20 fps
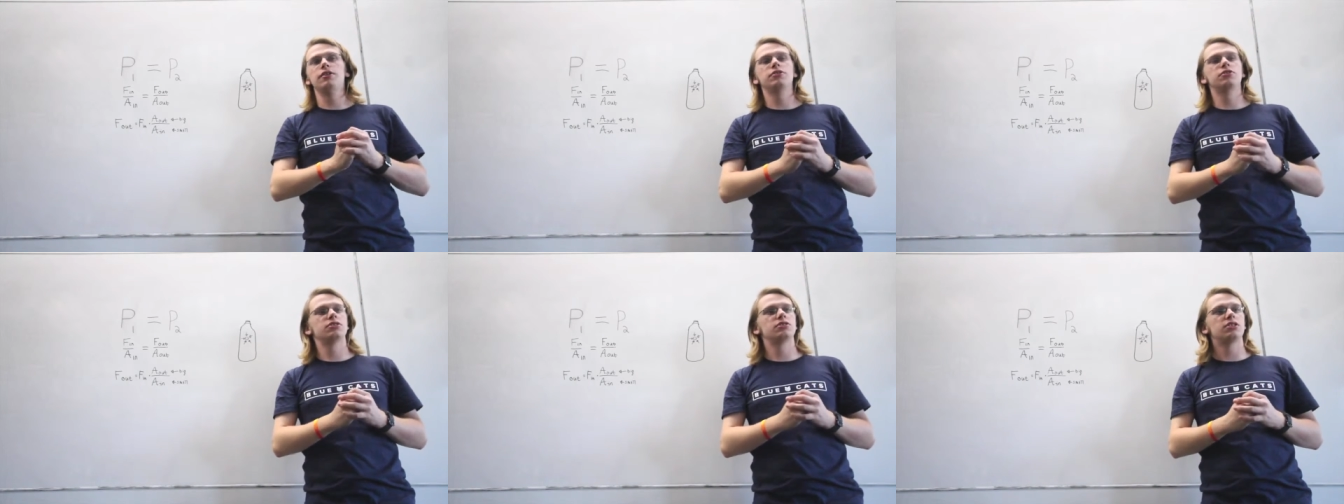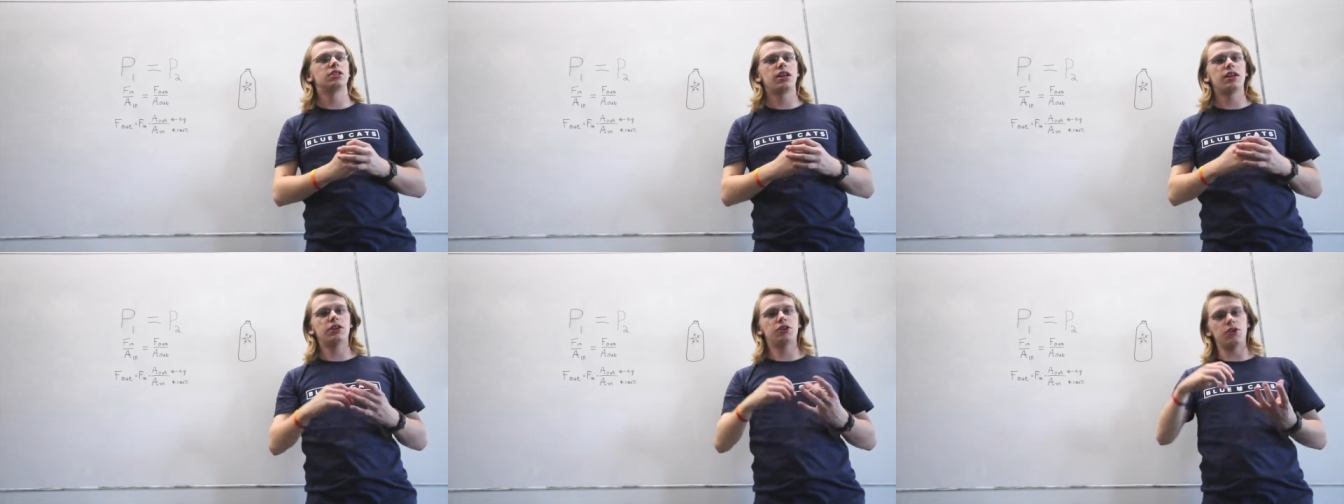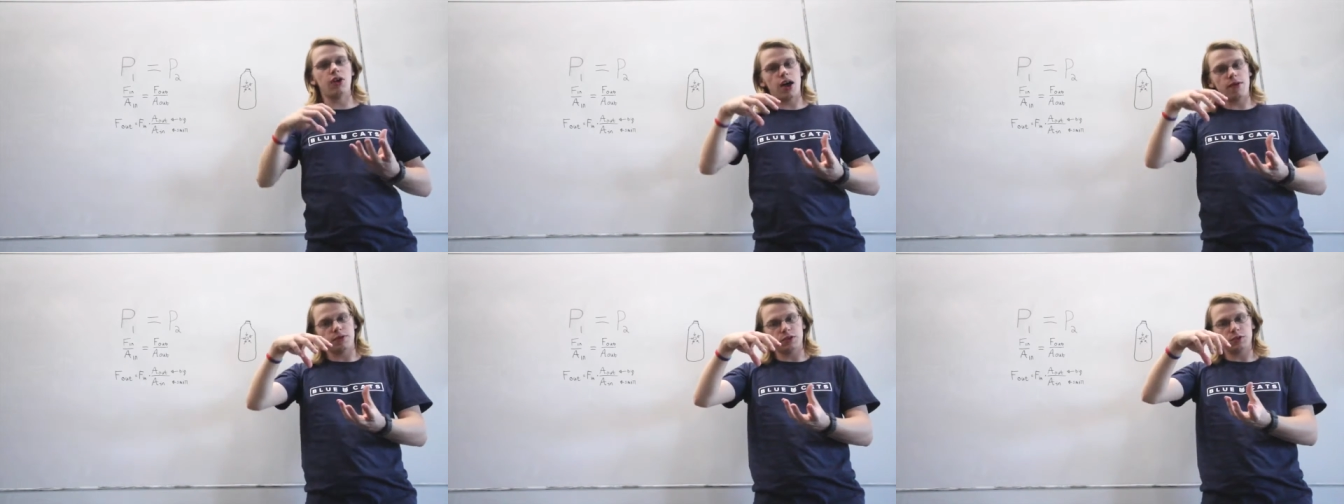Just like
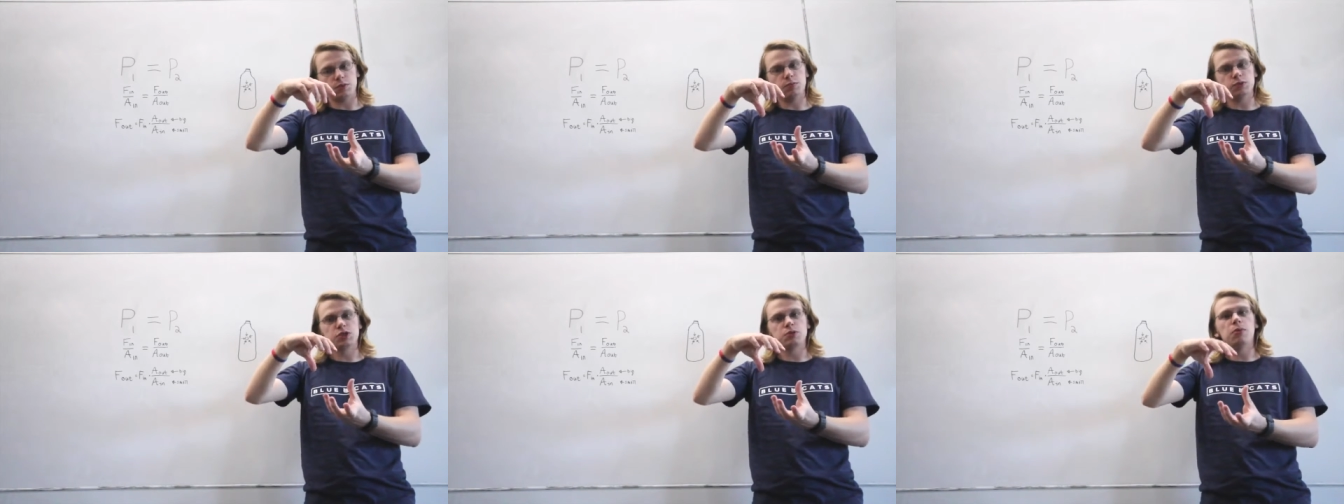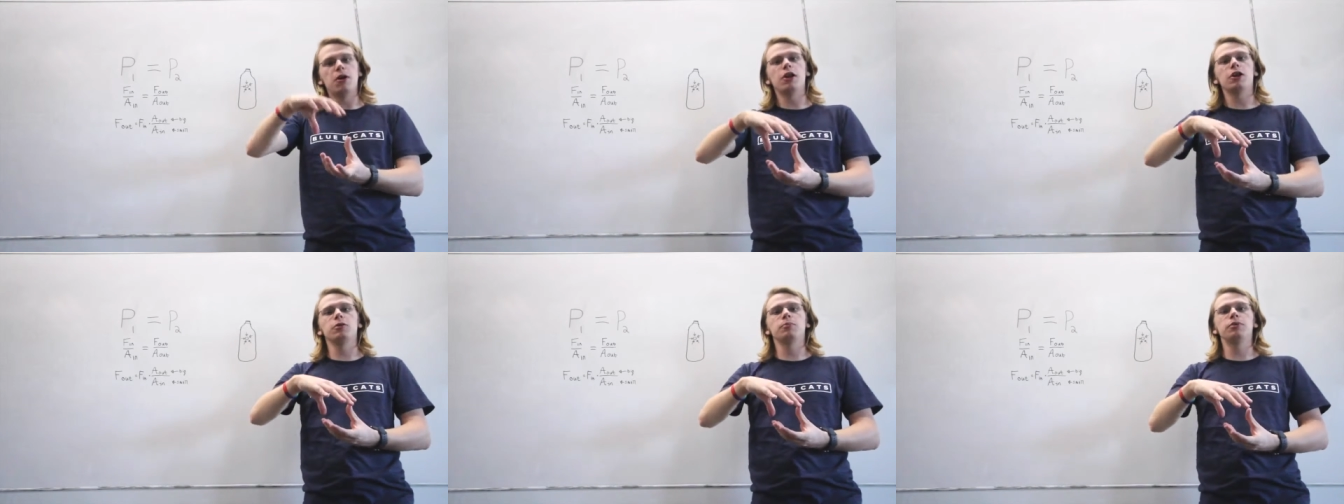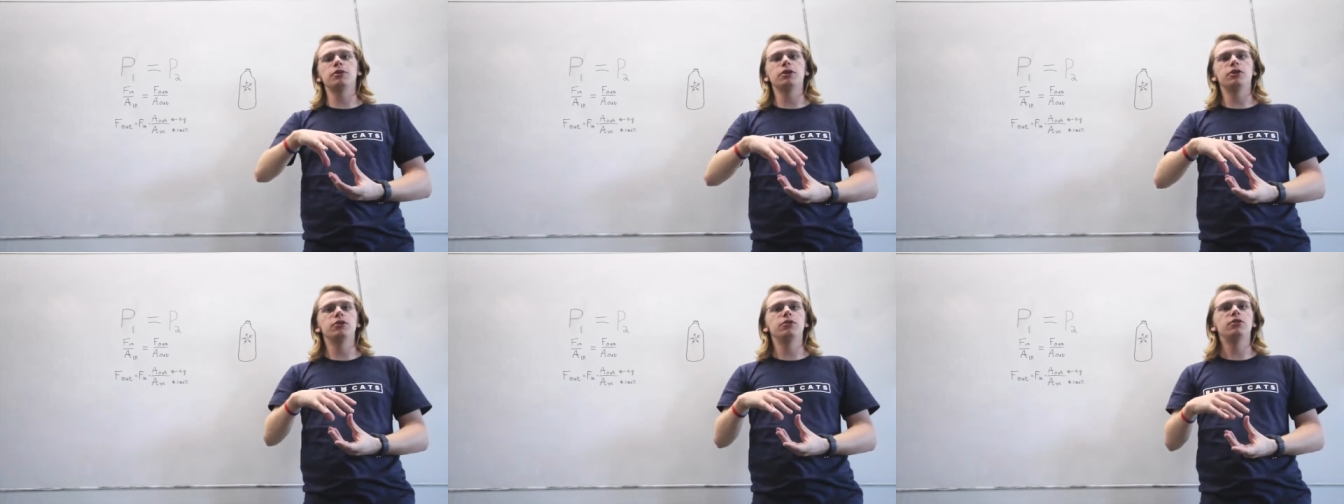you have a smaller
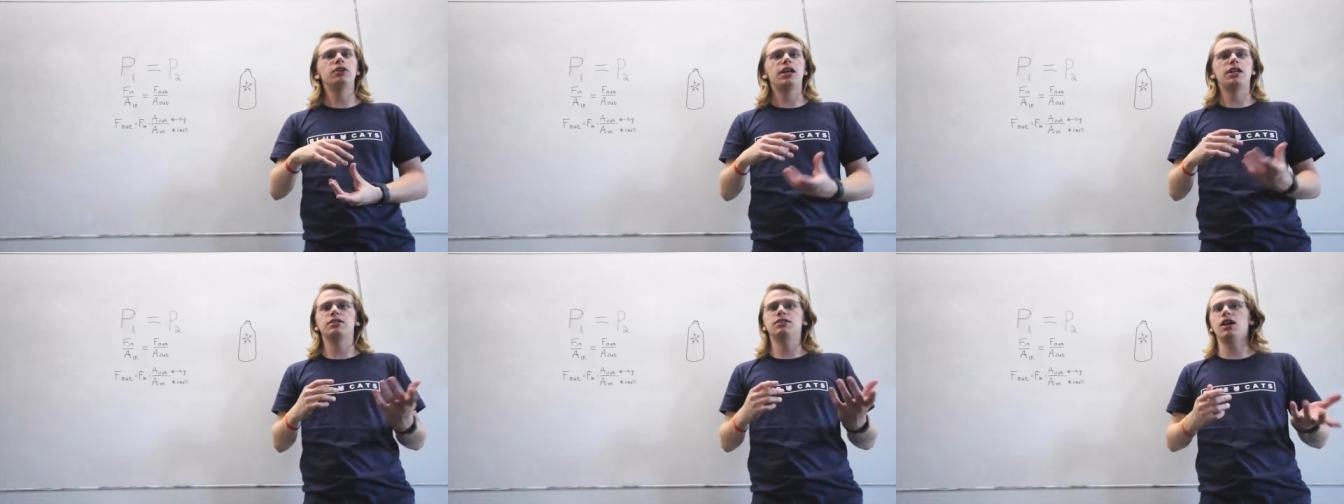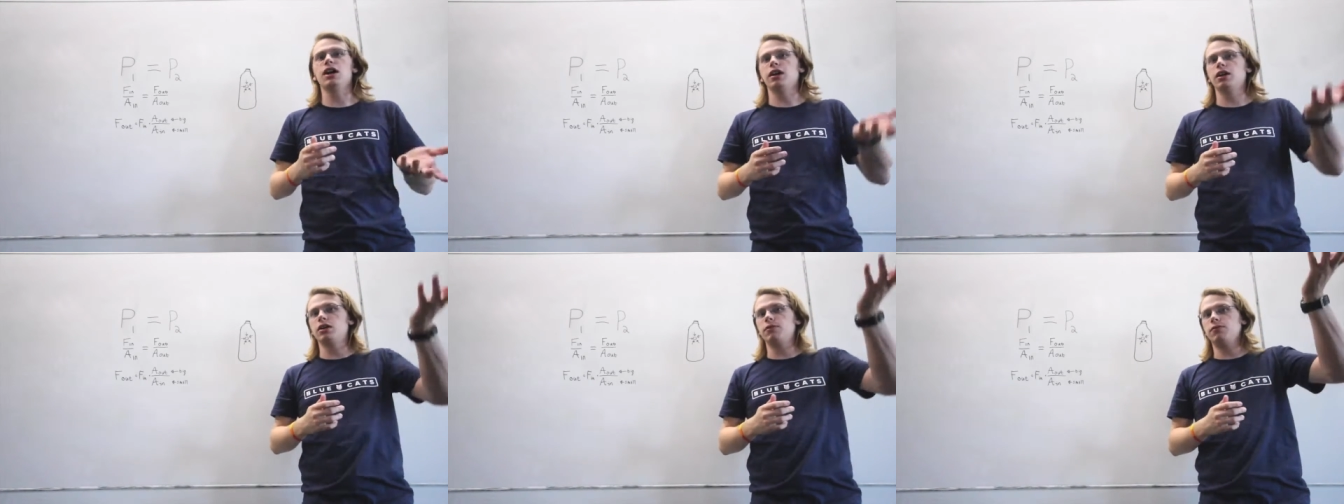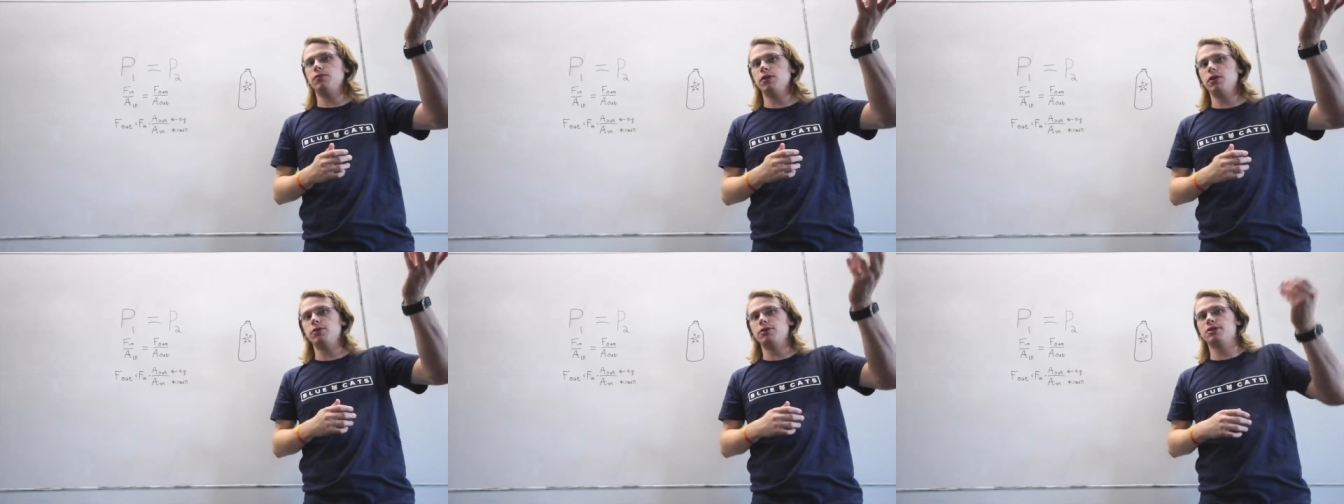balloon, it's not going to
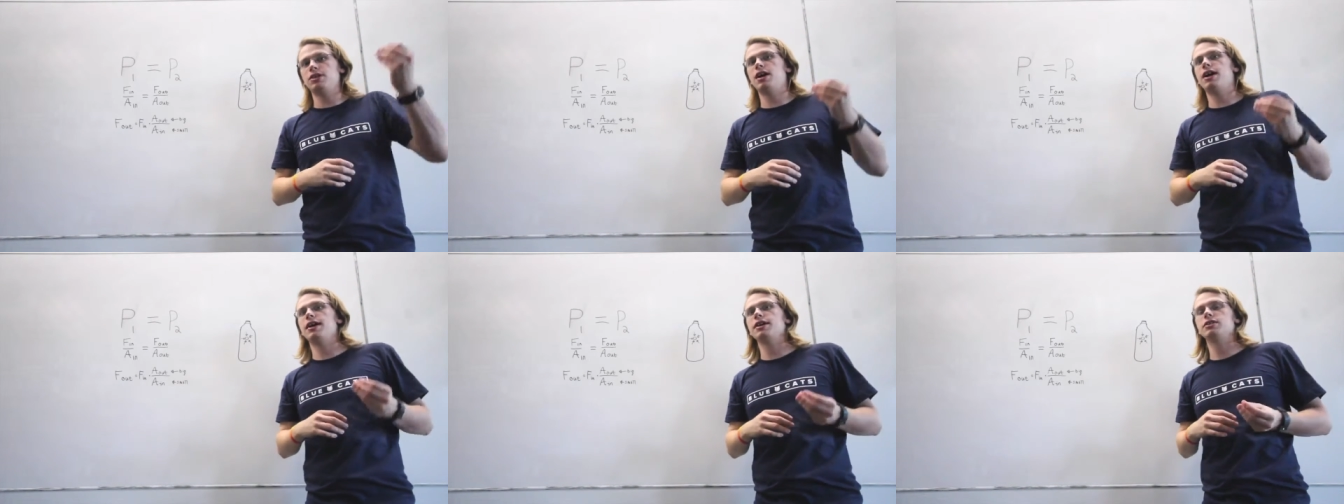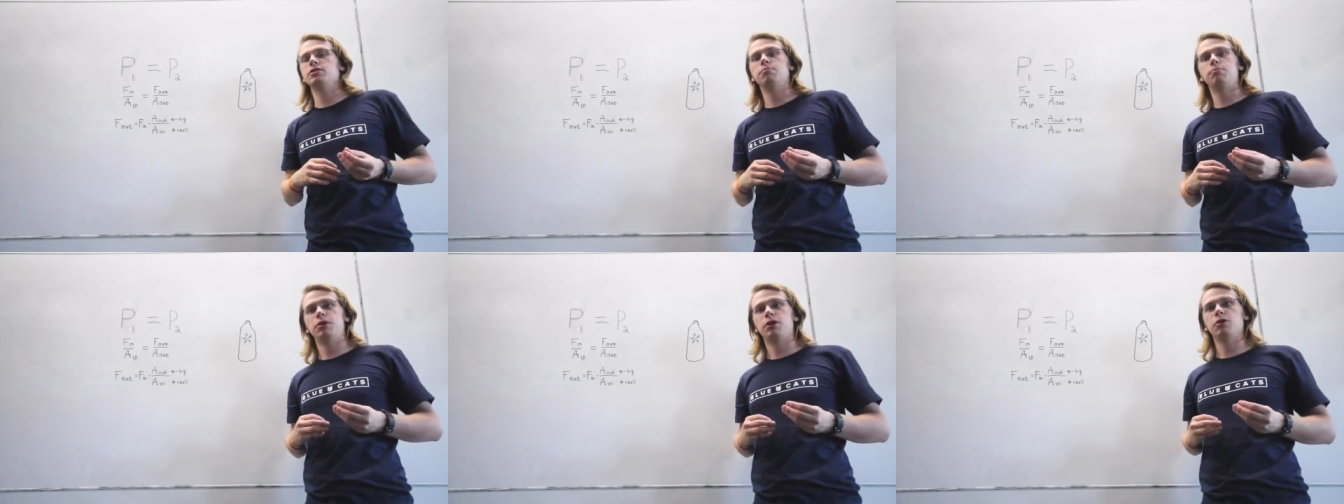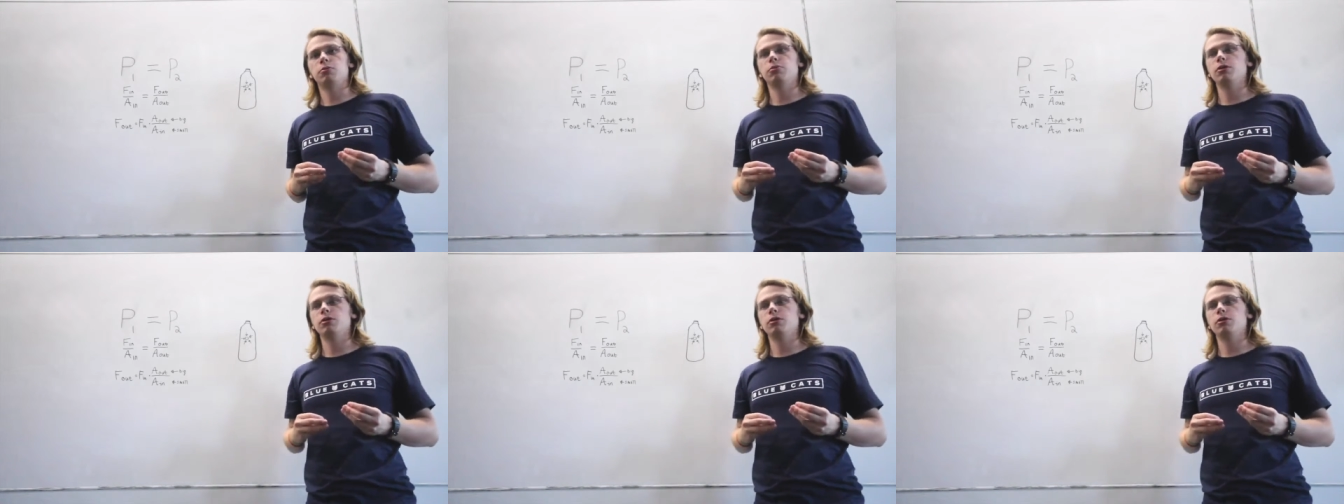float as high as a bigger